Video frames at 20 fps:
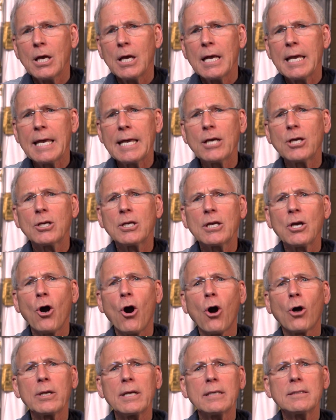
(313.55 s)
He
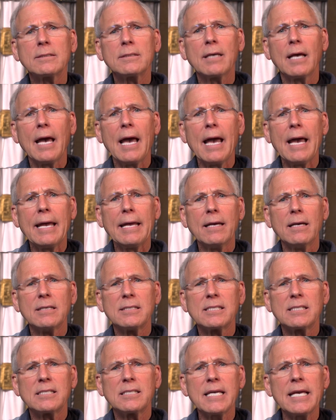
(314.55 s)
called it a
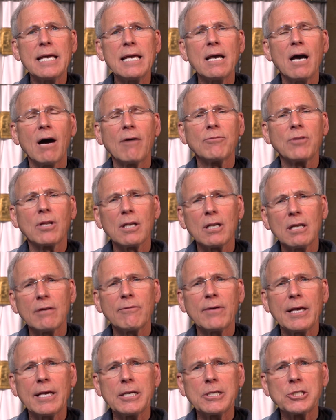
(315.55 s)
sea of the
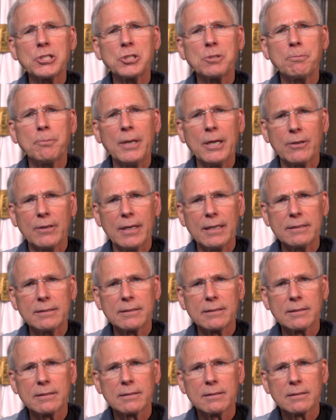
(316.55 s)
living
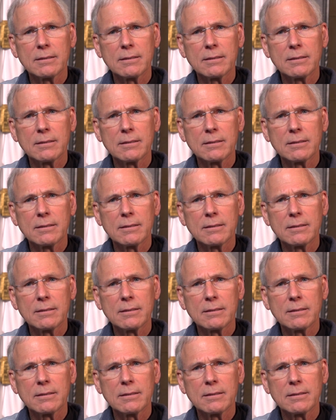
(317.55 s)
spirit.